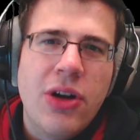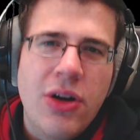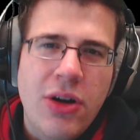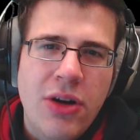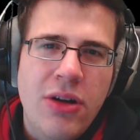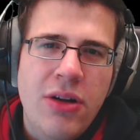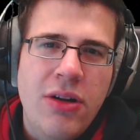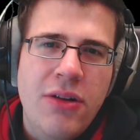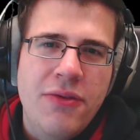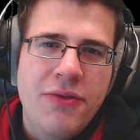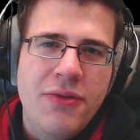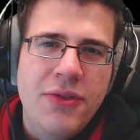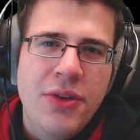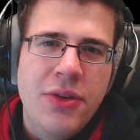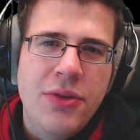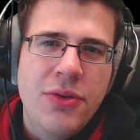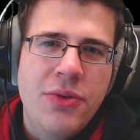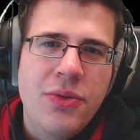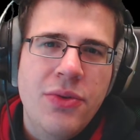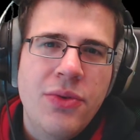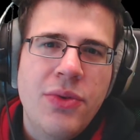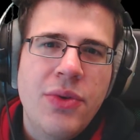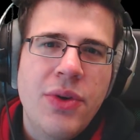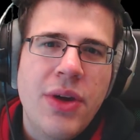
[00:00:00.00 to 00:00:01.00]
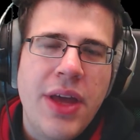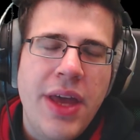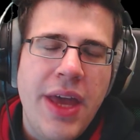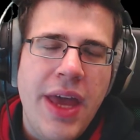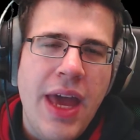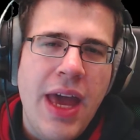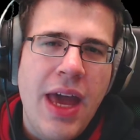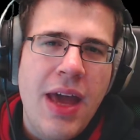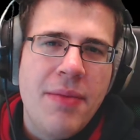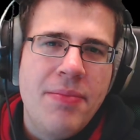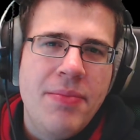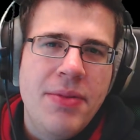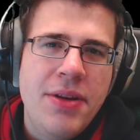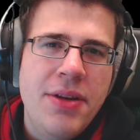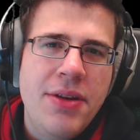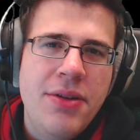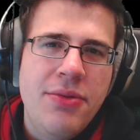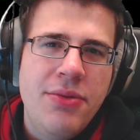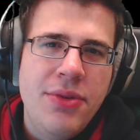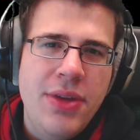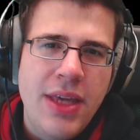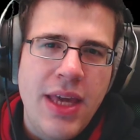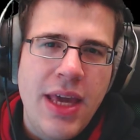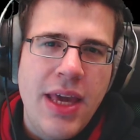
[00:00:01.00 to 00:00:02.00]
all of you a happy
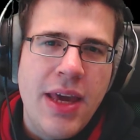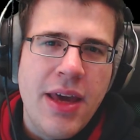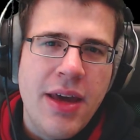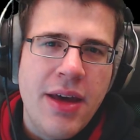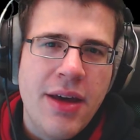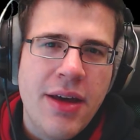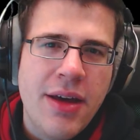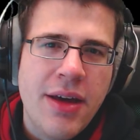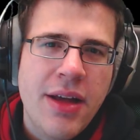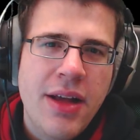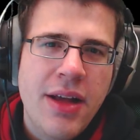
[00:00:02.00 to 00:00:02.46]
new year.